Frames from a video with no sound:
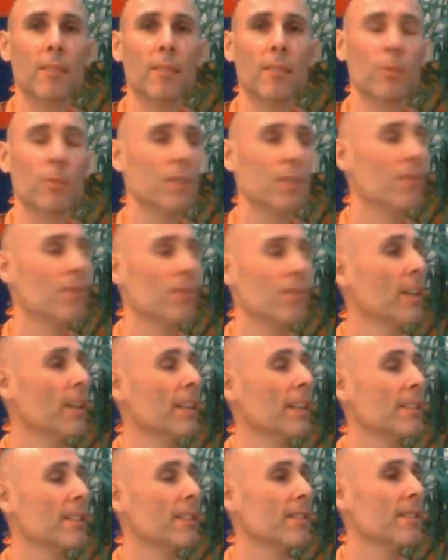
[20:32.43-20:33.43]
with great
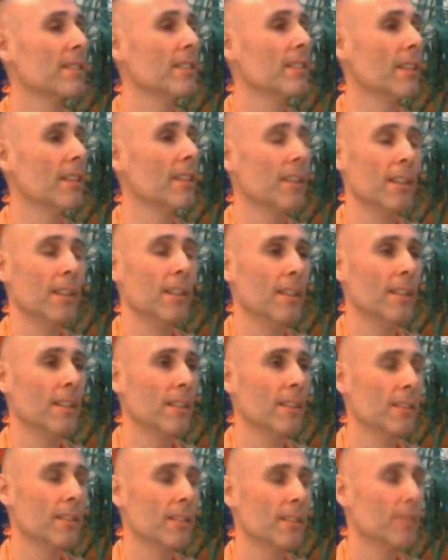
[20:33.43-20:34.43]

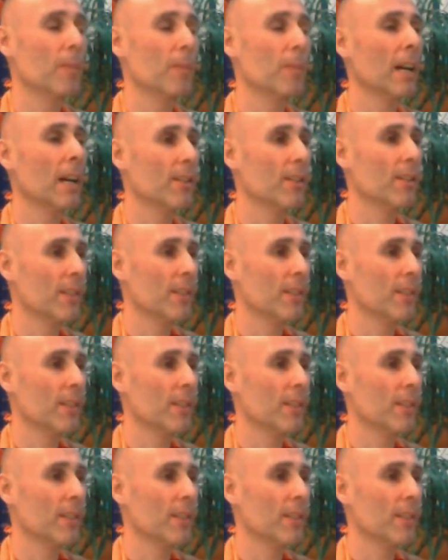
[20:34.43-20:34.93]
smile.